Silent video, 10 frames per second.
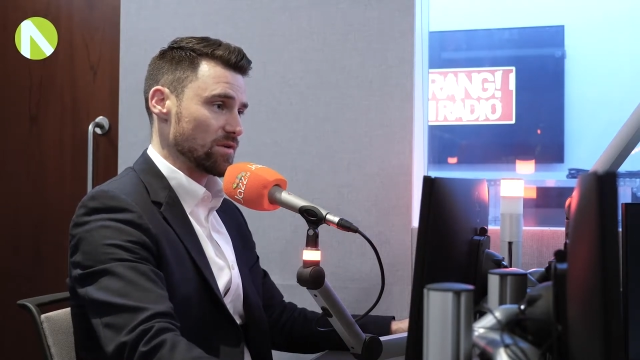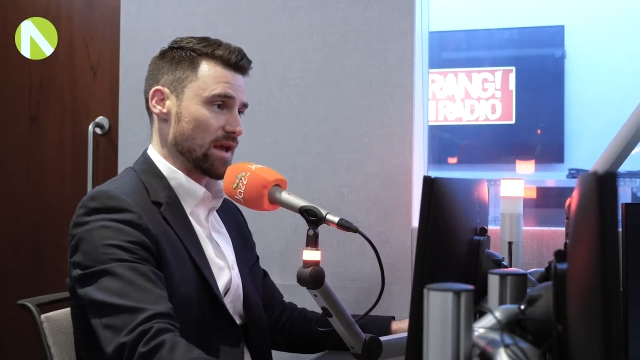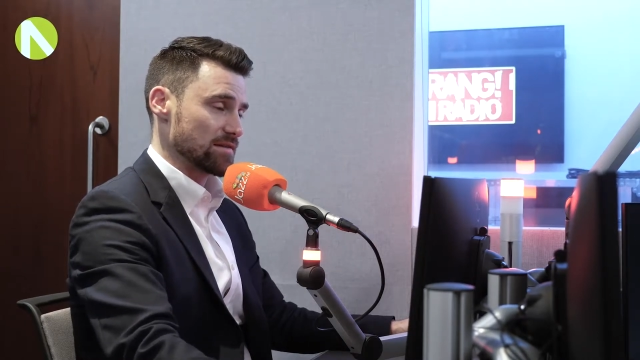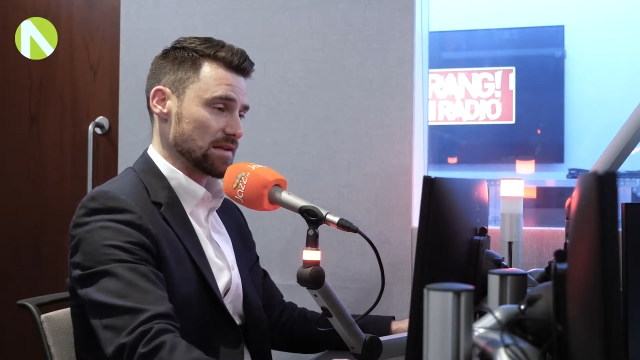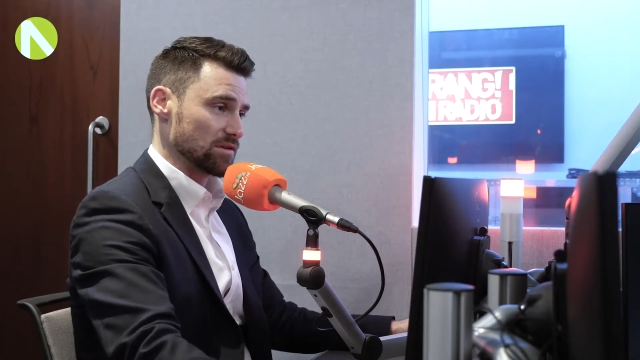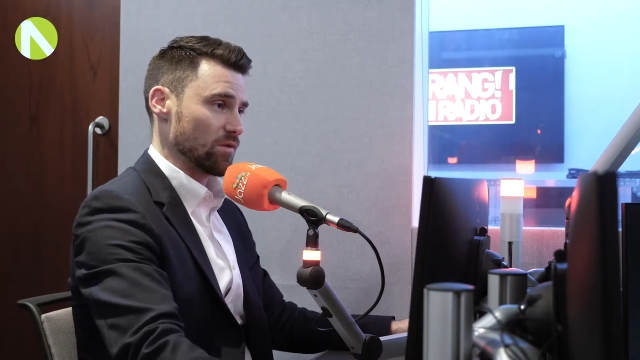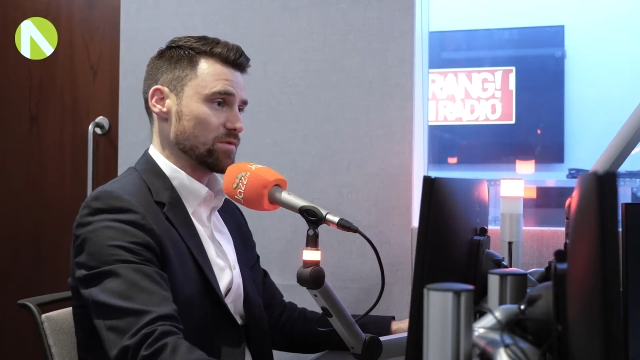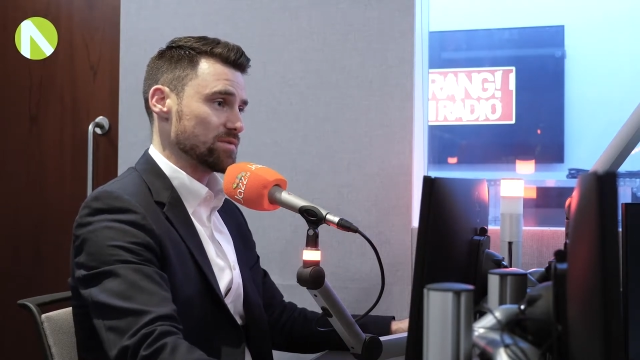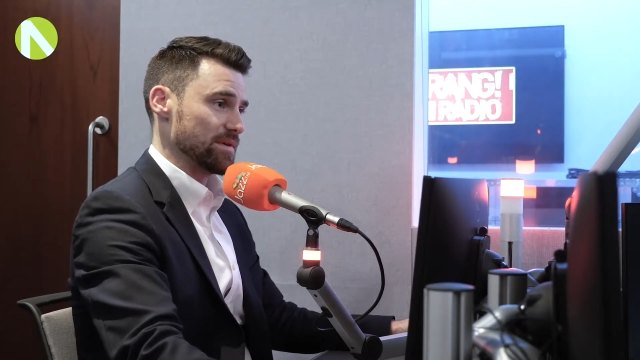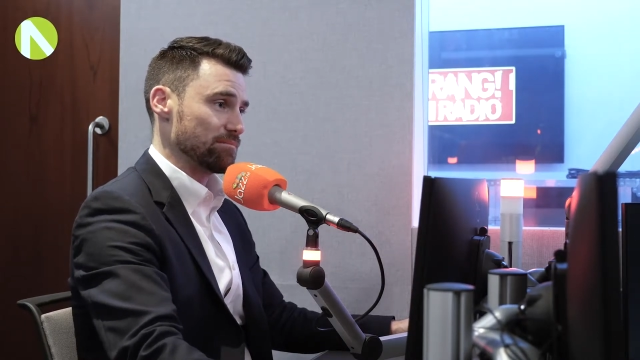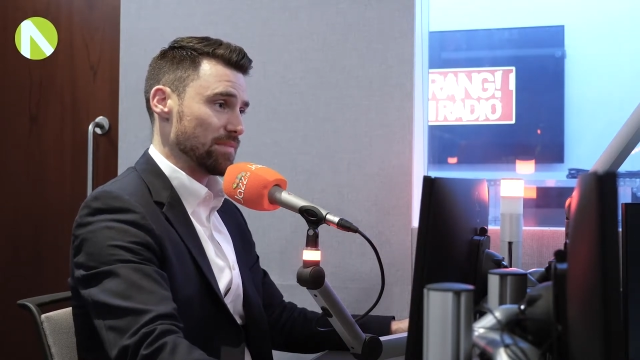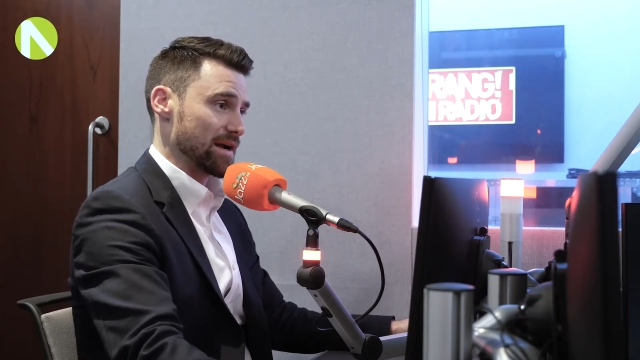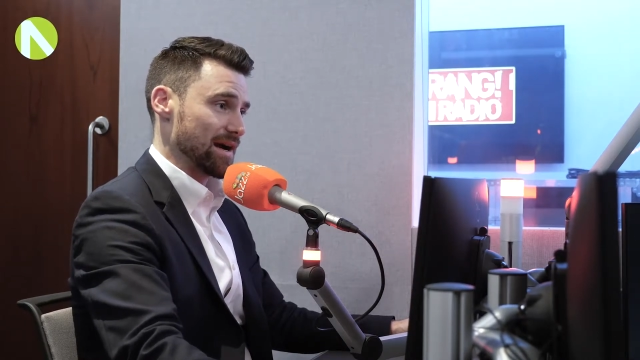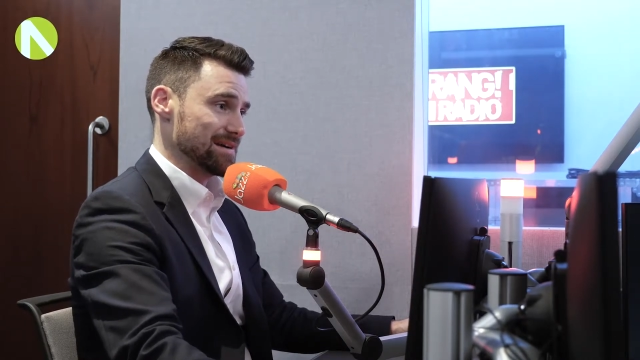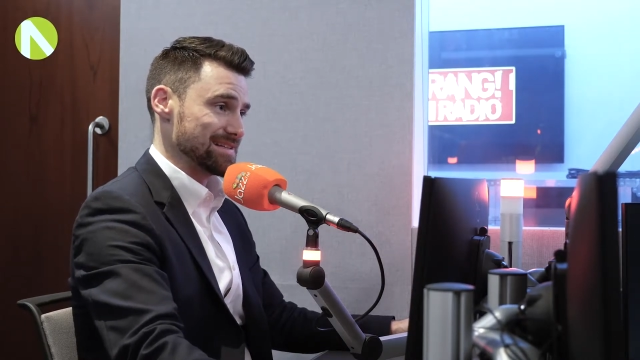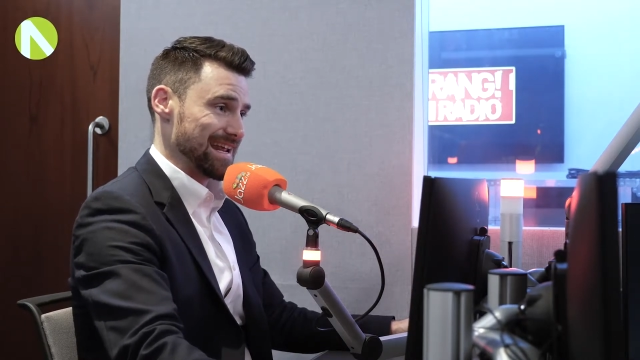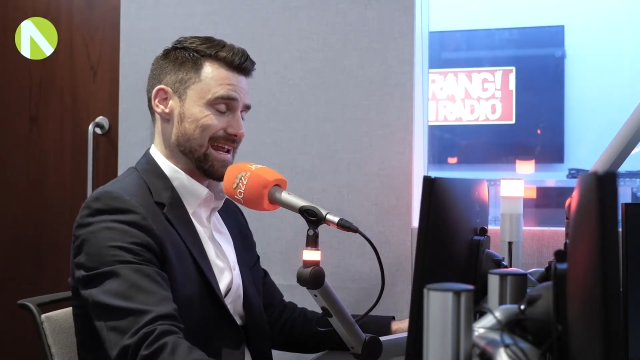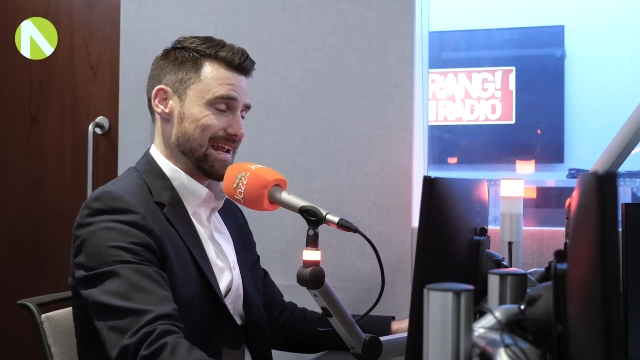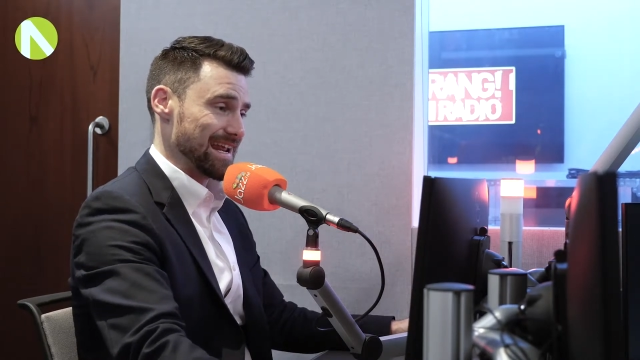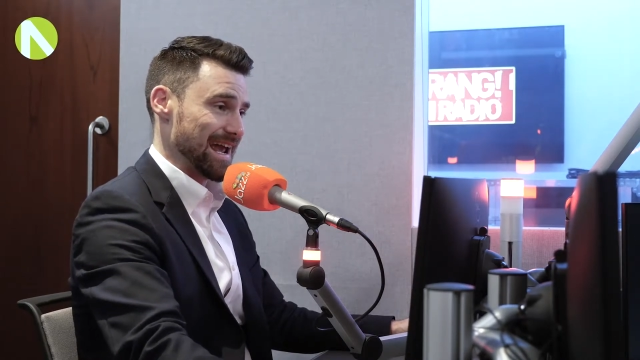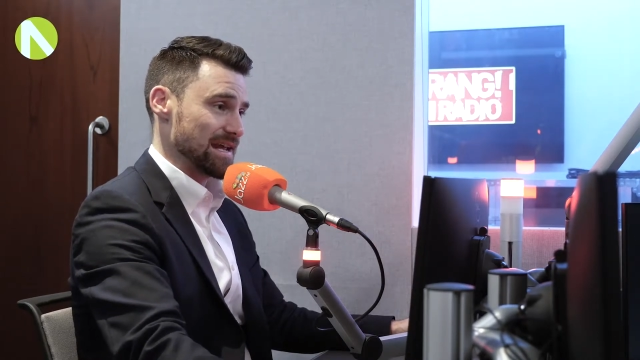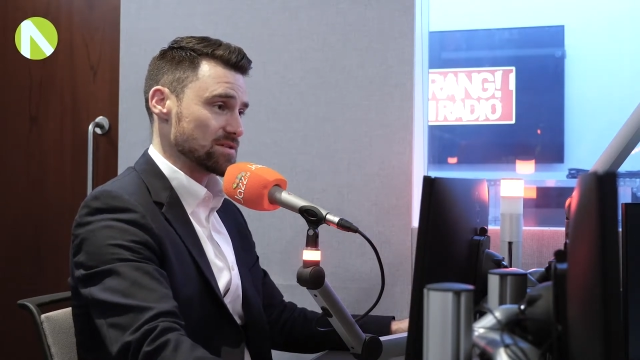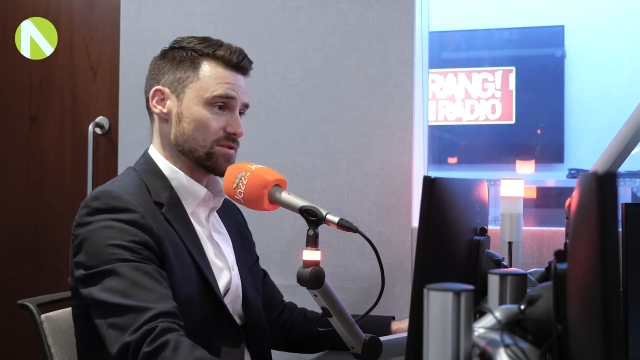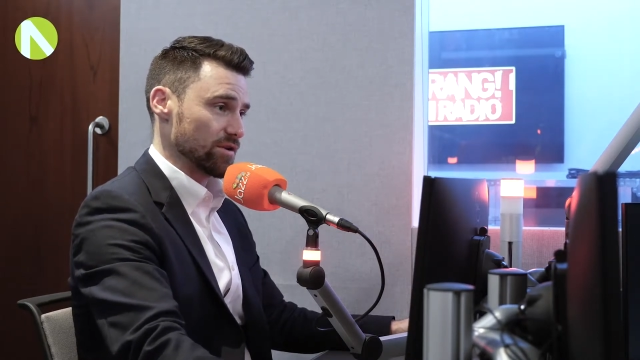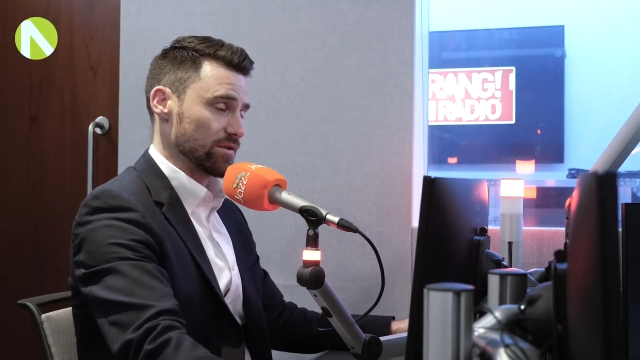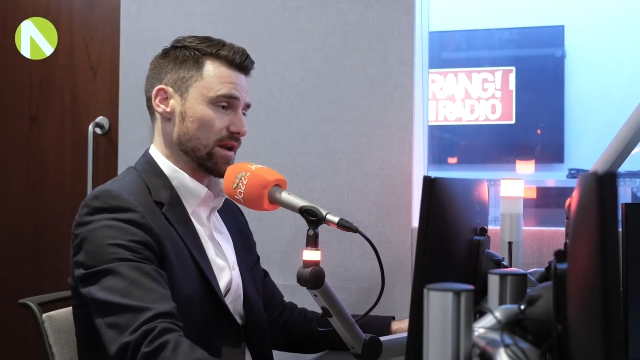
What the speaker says: UK because they don't want to be the bad guys in case no deal